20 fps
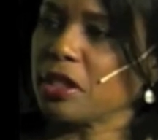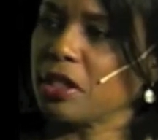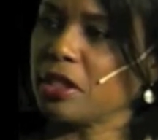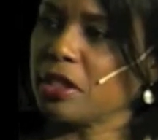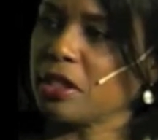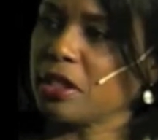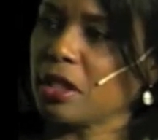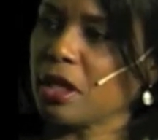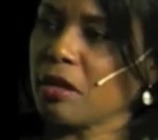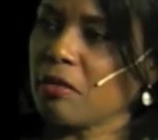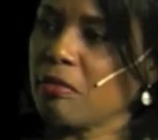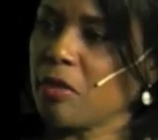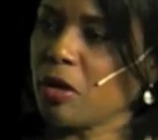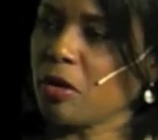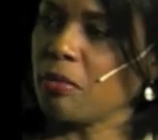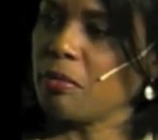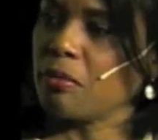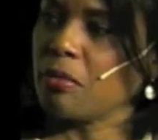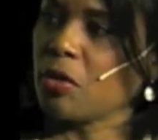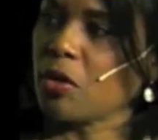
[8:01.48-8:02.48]
go
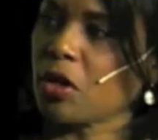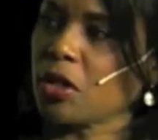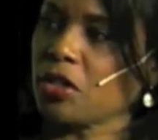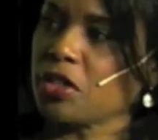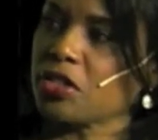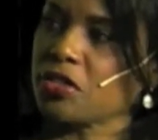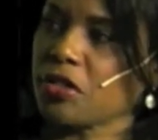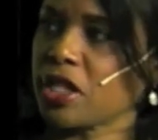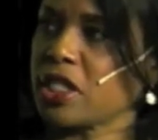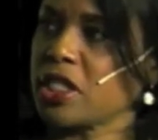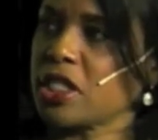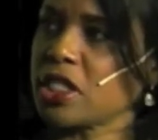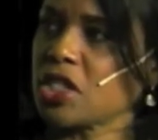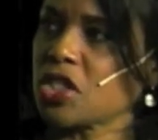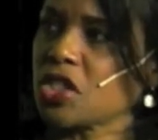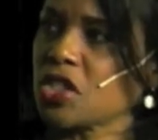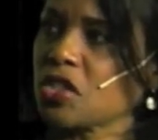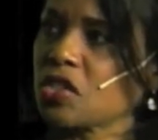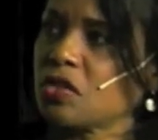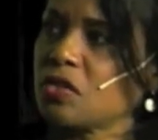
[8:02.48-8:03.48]
more in a
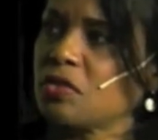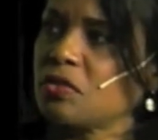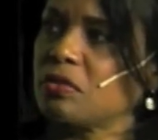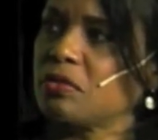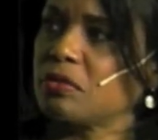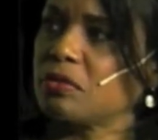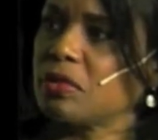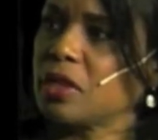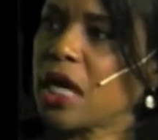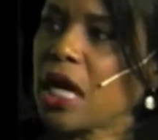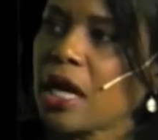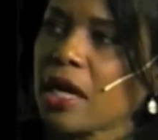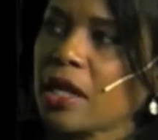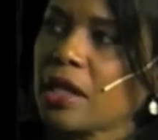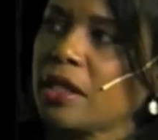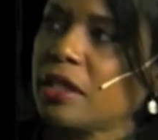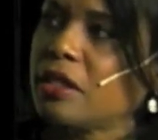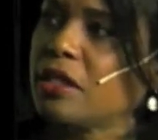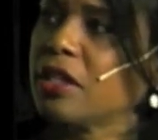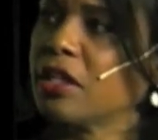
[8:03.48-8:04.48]
transitional
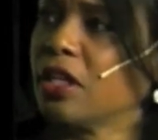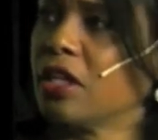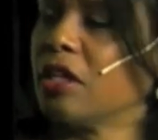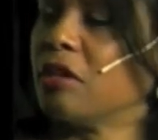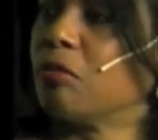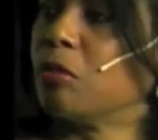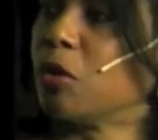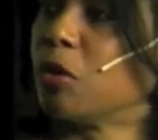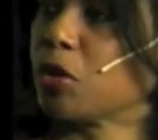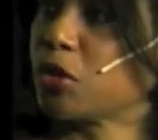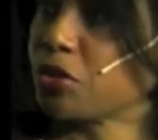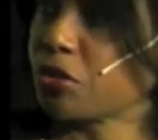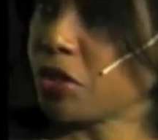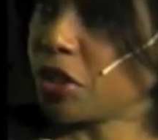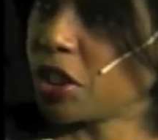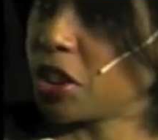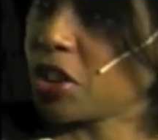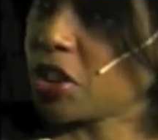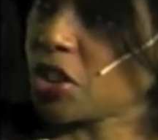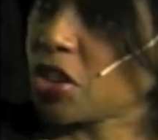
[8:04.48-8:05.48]
line, more
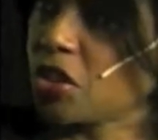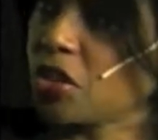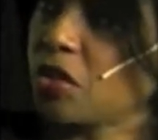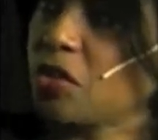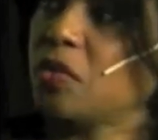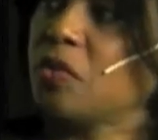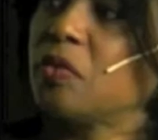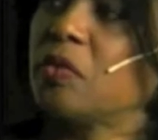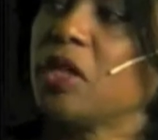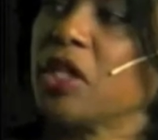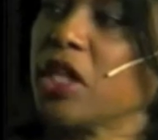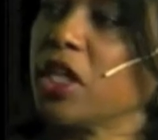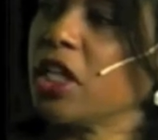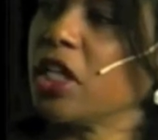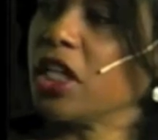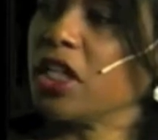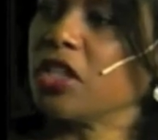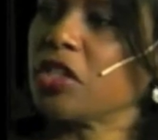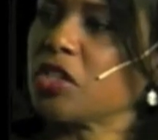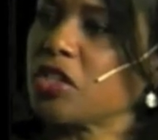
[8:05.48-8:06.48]
traditional.
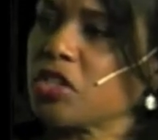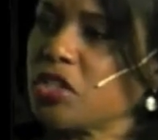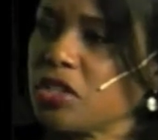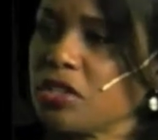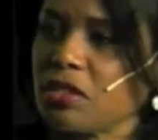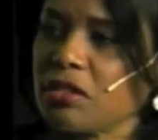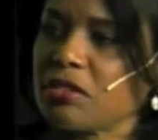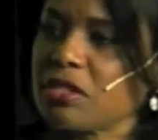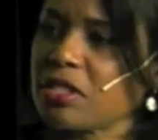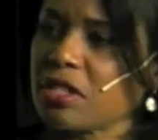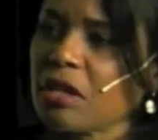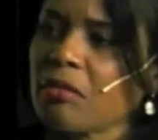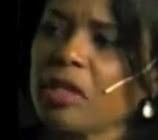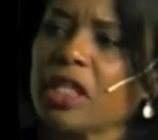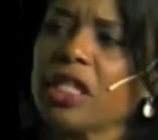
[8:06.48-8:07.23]
There's so many